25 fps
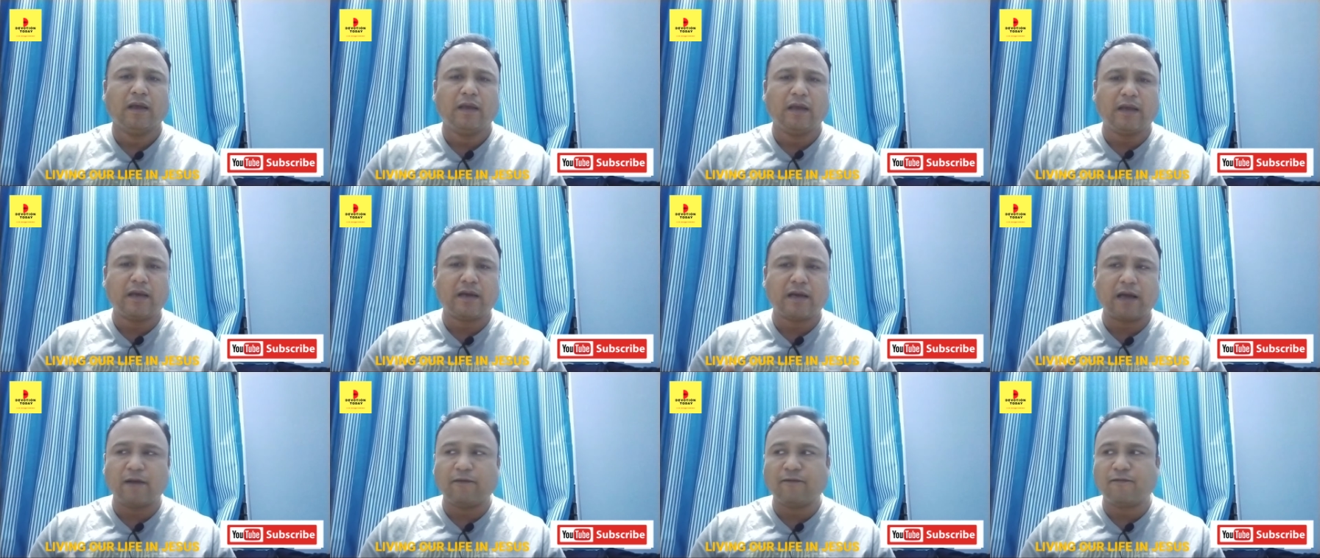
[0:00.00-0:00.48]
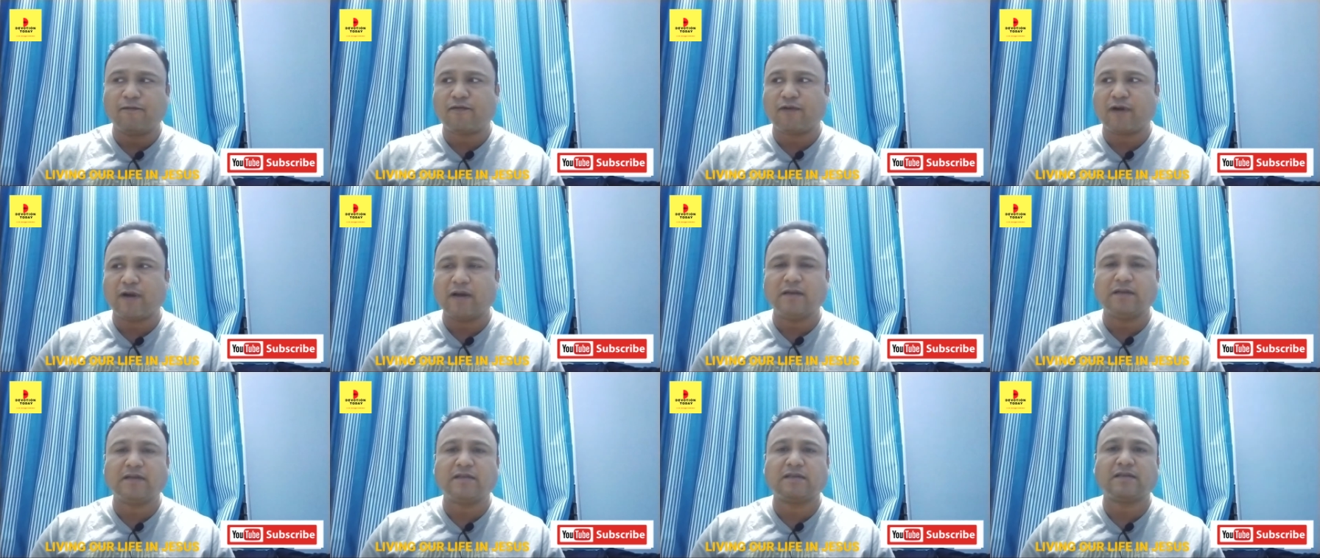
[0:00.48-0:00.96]
He
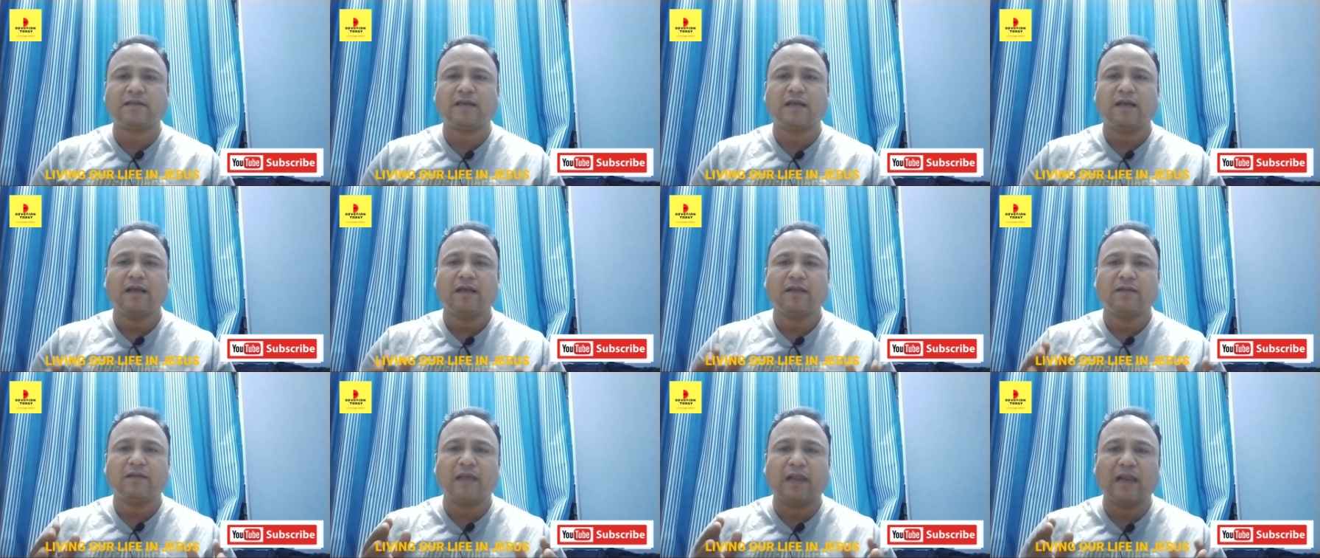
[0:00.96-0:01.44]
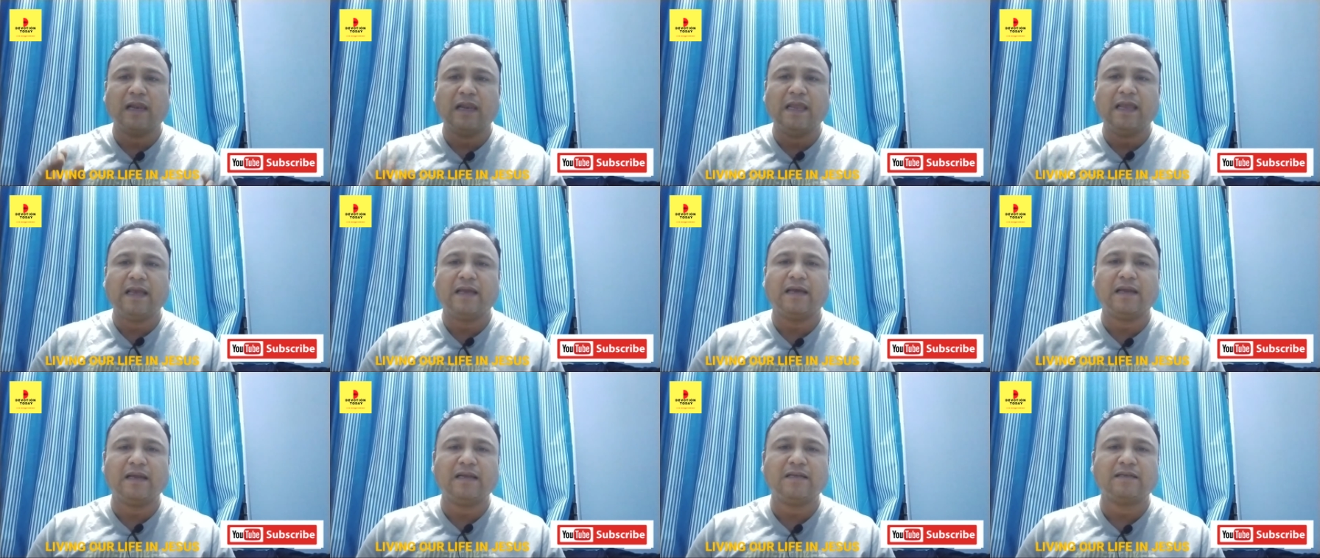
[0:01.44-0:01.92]
confronts the
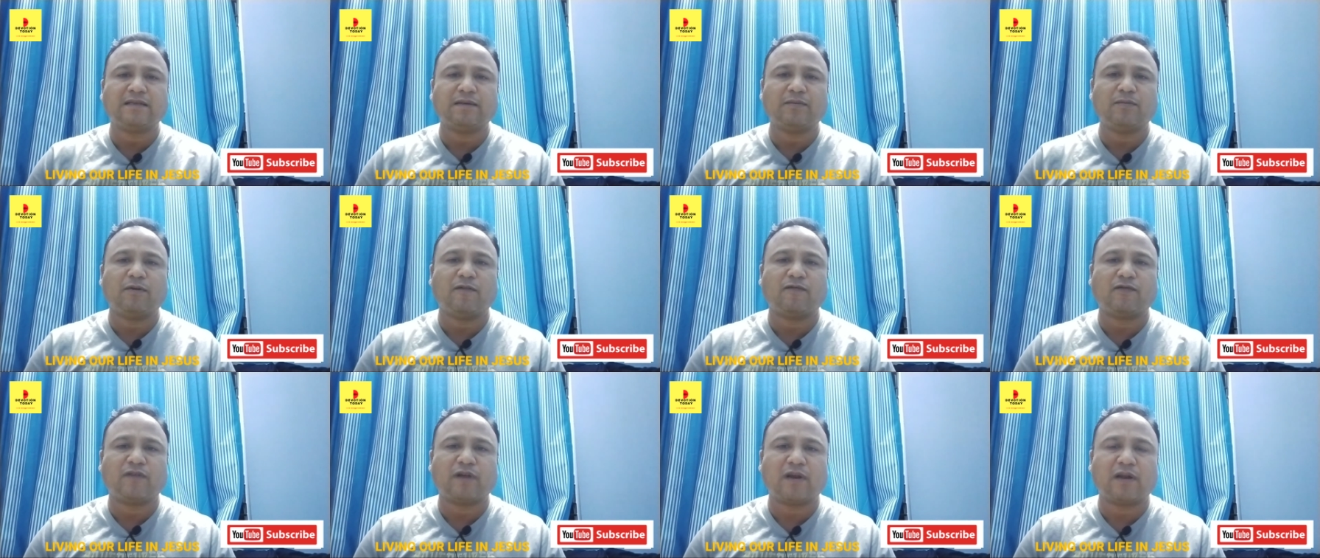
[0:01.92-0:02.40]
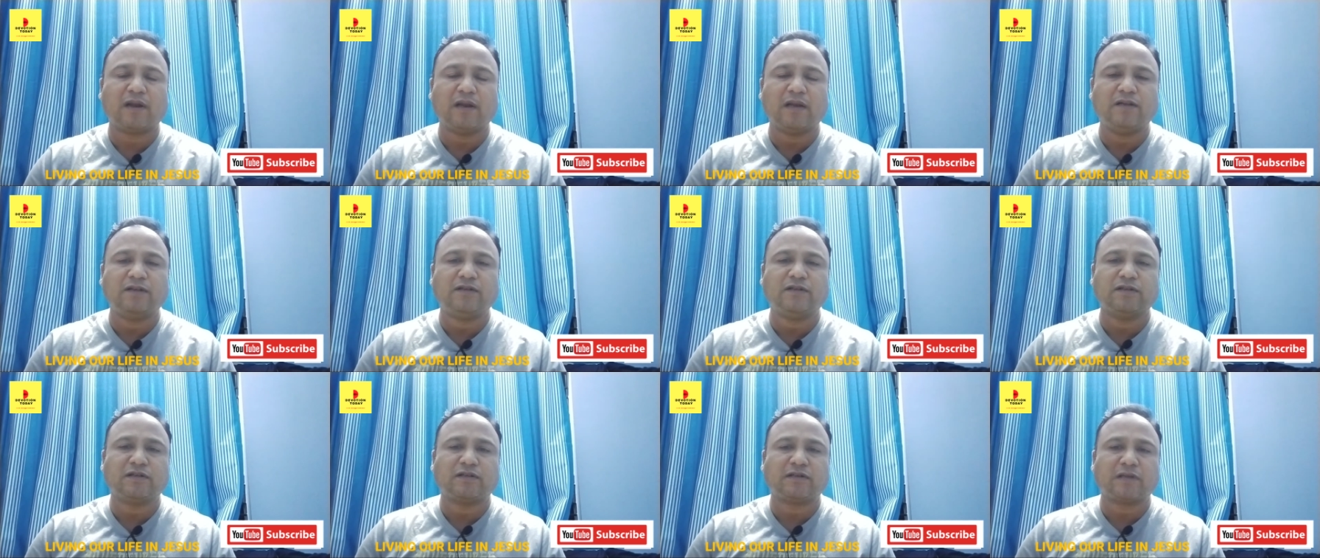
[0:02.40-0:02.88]
legalism of the
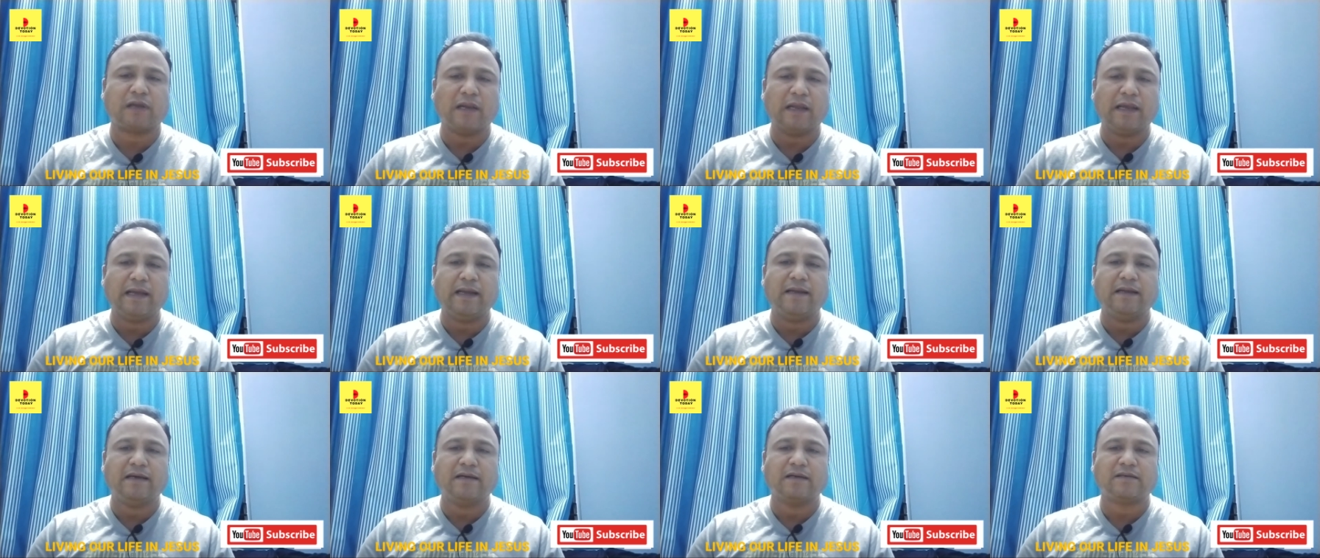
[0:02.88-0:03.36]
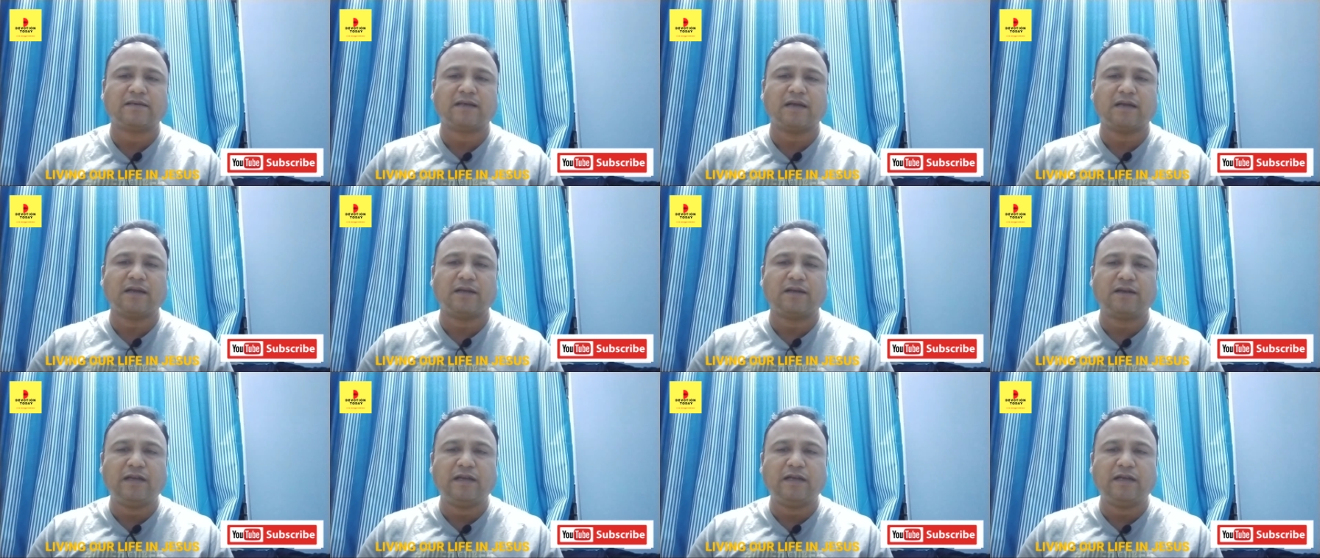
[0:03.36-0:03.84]
religious leaders
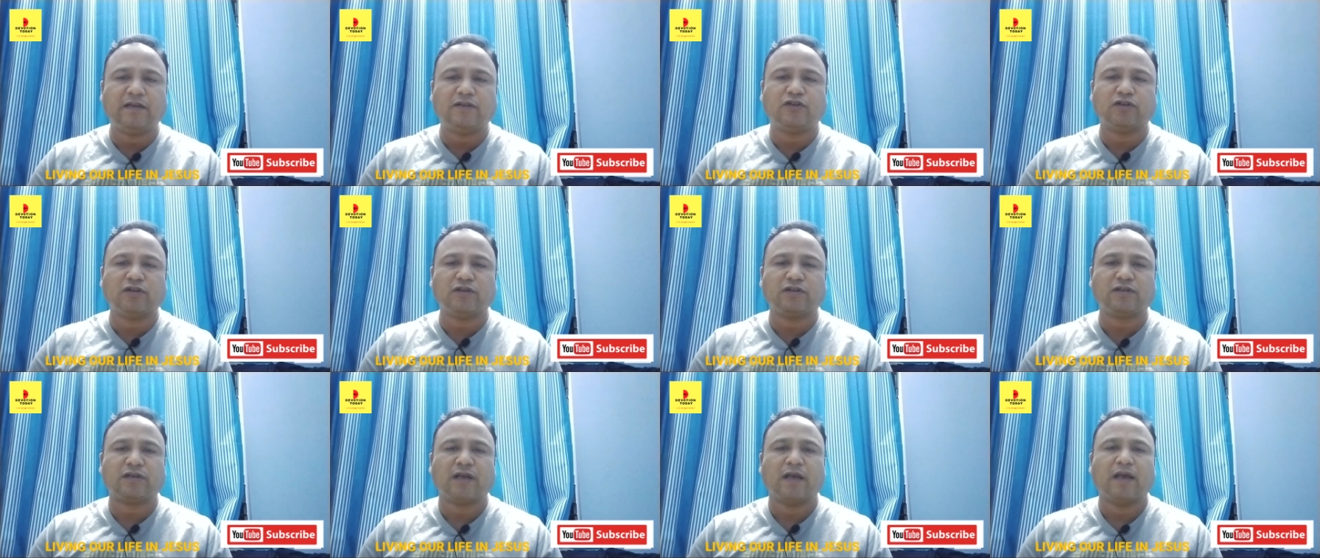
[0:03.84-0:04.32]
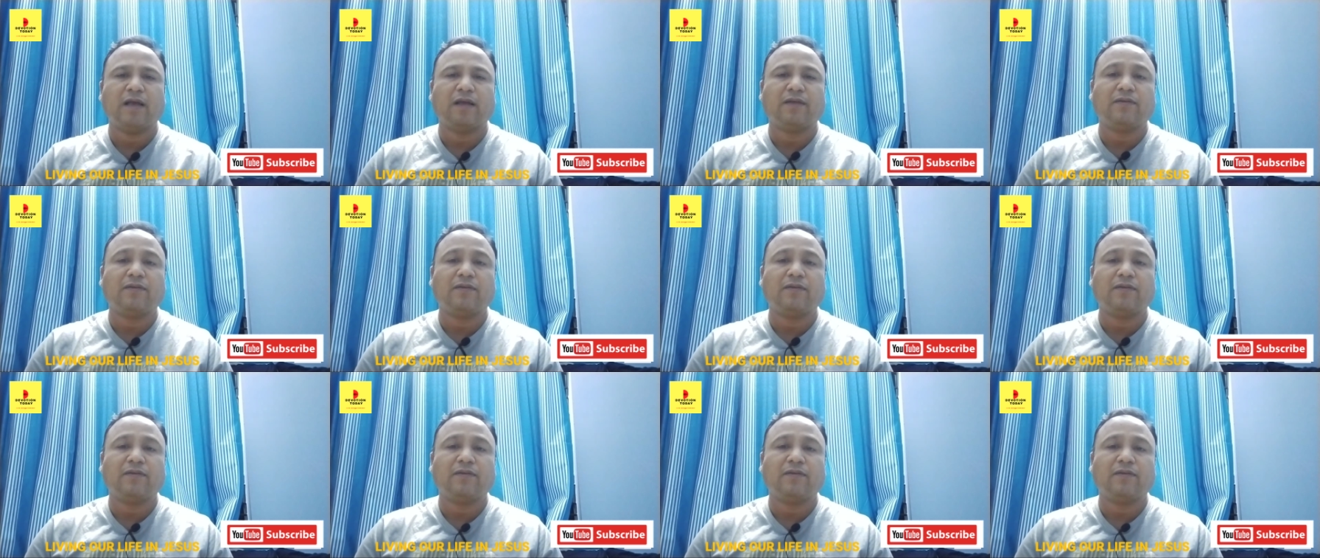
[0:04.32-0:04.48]
and teaches